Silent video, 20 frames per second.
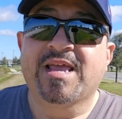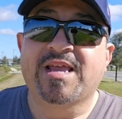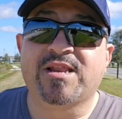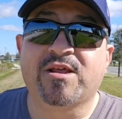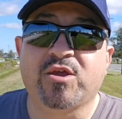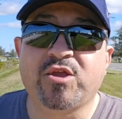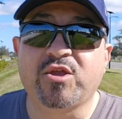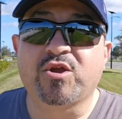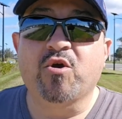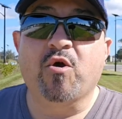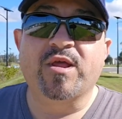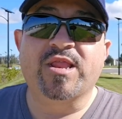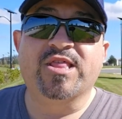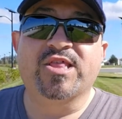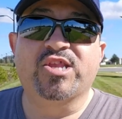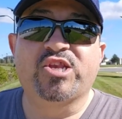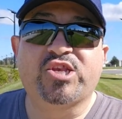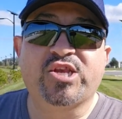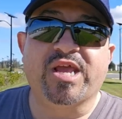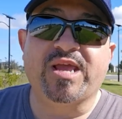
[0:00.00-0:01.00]
You know, you're going
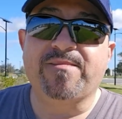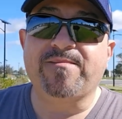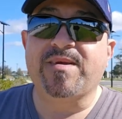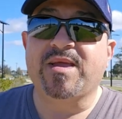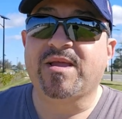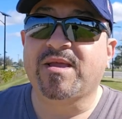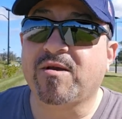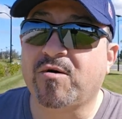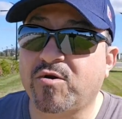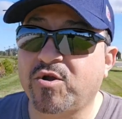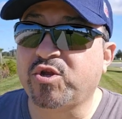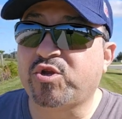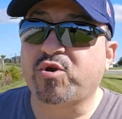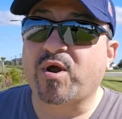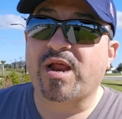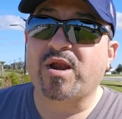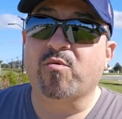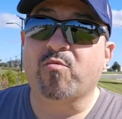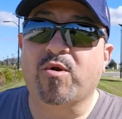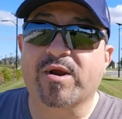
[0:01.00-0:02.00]
to the gym or you're
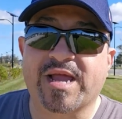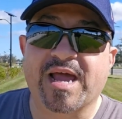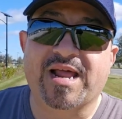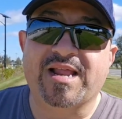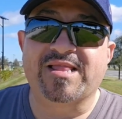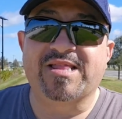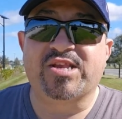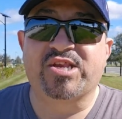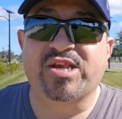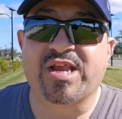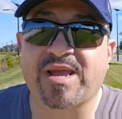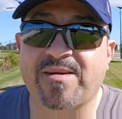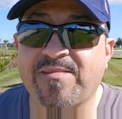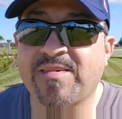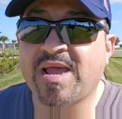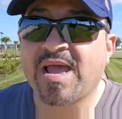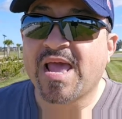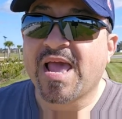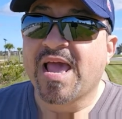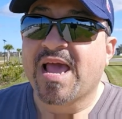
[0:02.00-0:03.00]
trying to work out of the
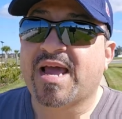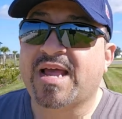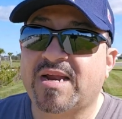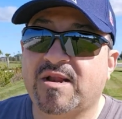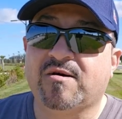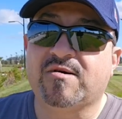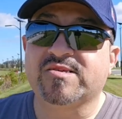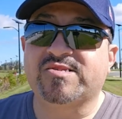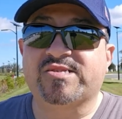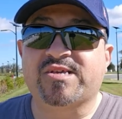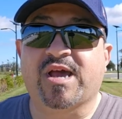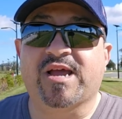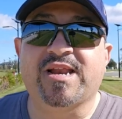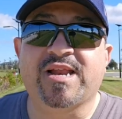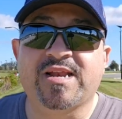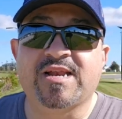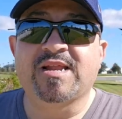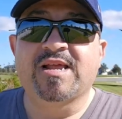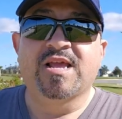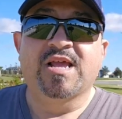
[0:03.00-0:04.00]
gym, and all of a
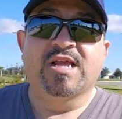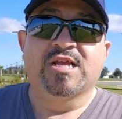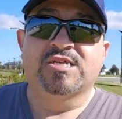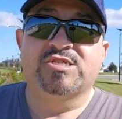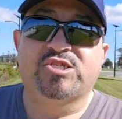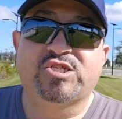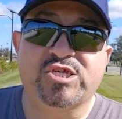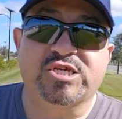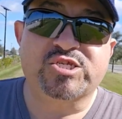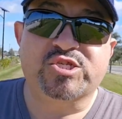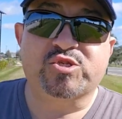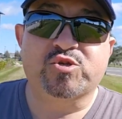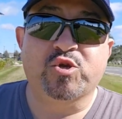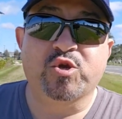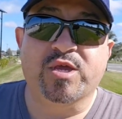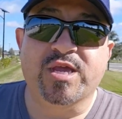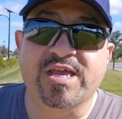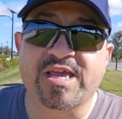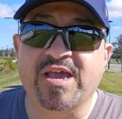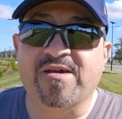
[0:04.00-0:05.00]
sudden, just so
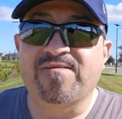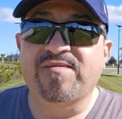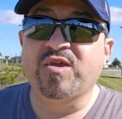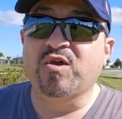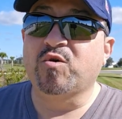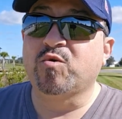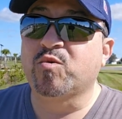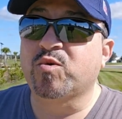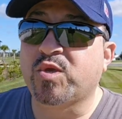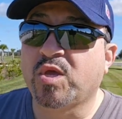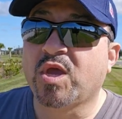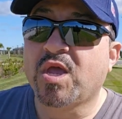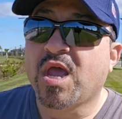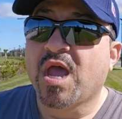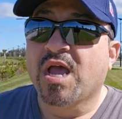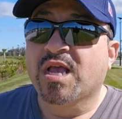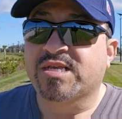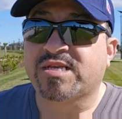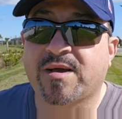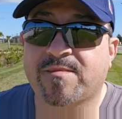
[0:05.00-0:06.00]
you can get views,
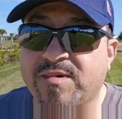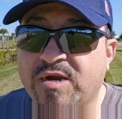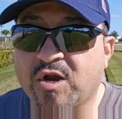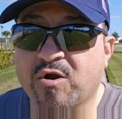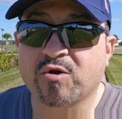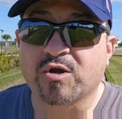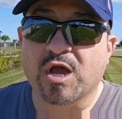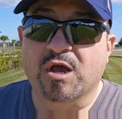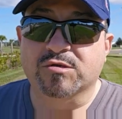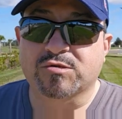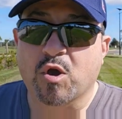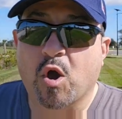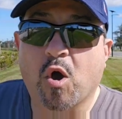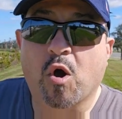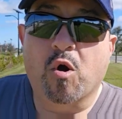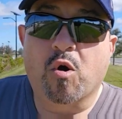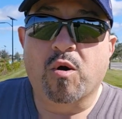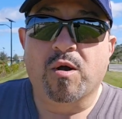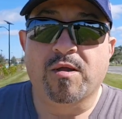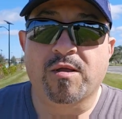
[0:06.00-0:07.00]
some girl goes,
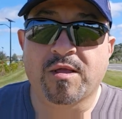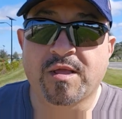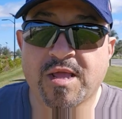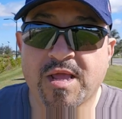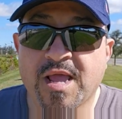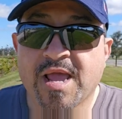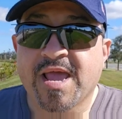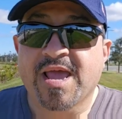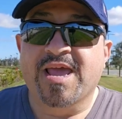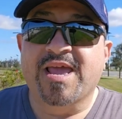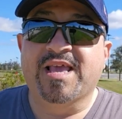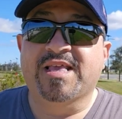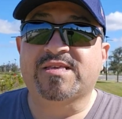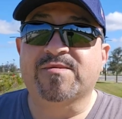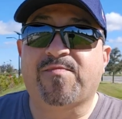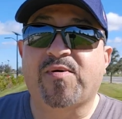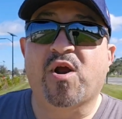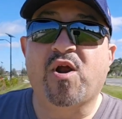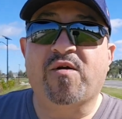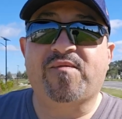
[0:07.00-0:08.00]
"Oh,
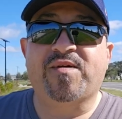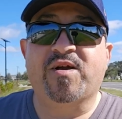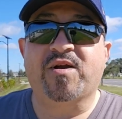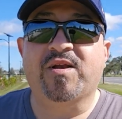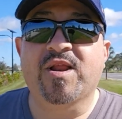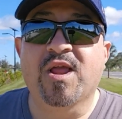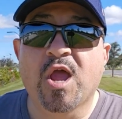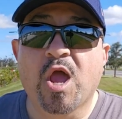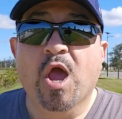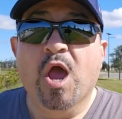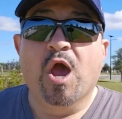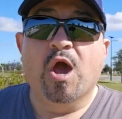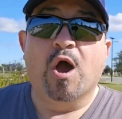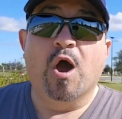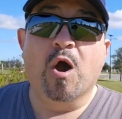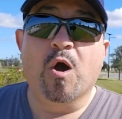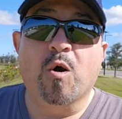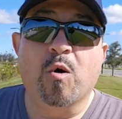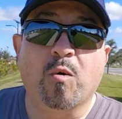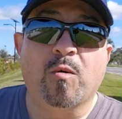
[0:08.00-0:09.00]
he's a pervert.
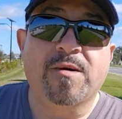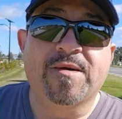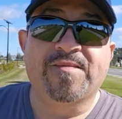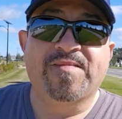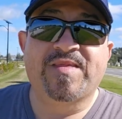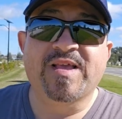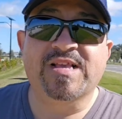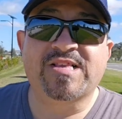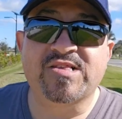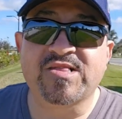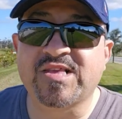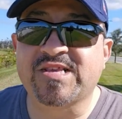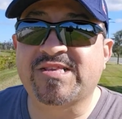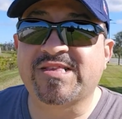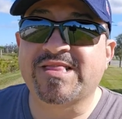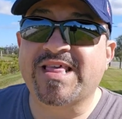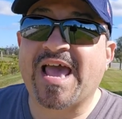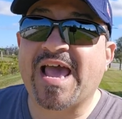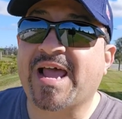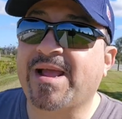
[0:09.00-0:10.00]
Oh, this and
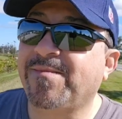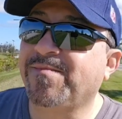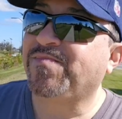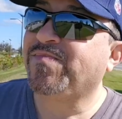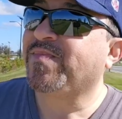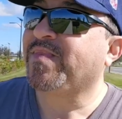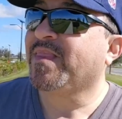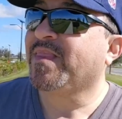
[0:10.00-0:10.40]
this and that."